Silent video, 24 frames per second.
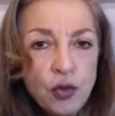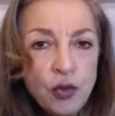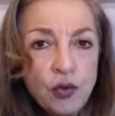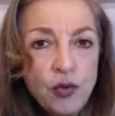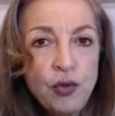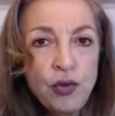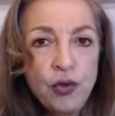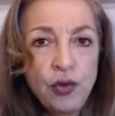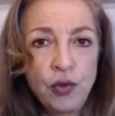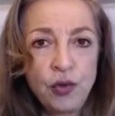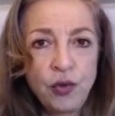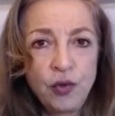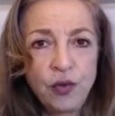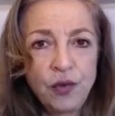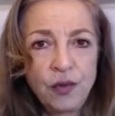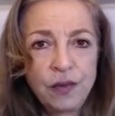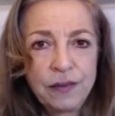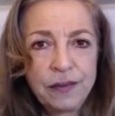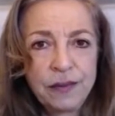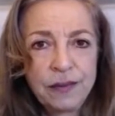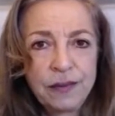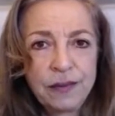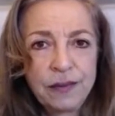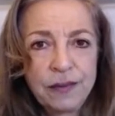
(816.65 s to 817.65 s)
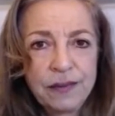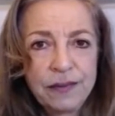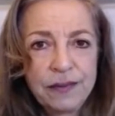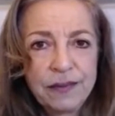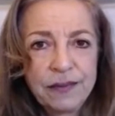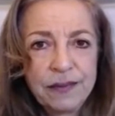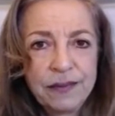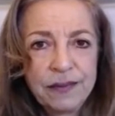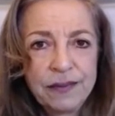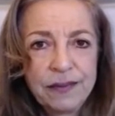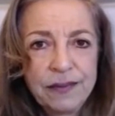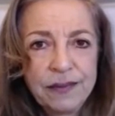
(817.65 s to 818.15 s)
do.
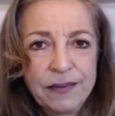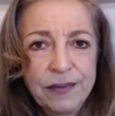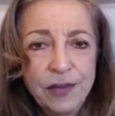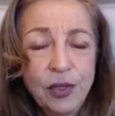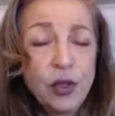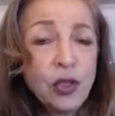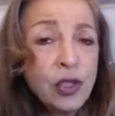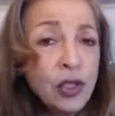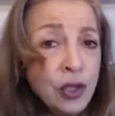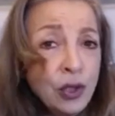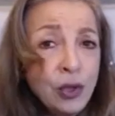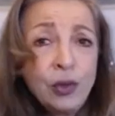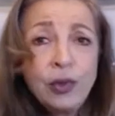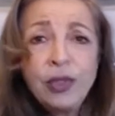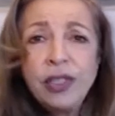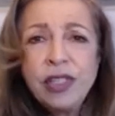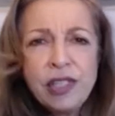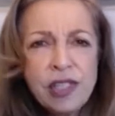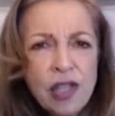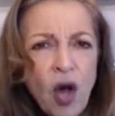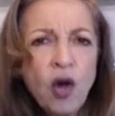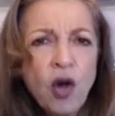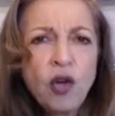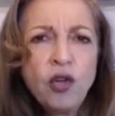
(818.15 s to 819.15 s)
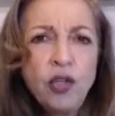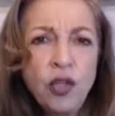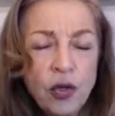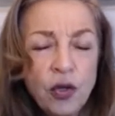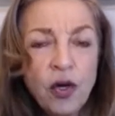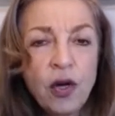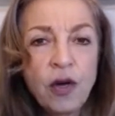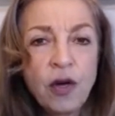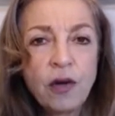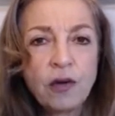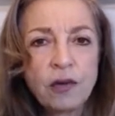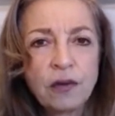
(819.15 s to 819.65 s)
You can do this on your
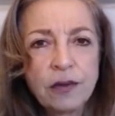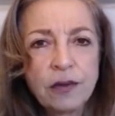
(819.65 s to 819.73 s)
own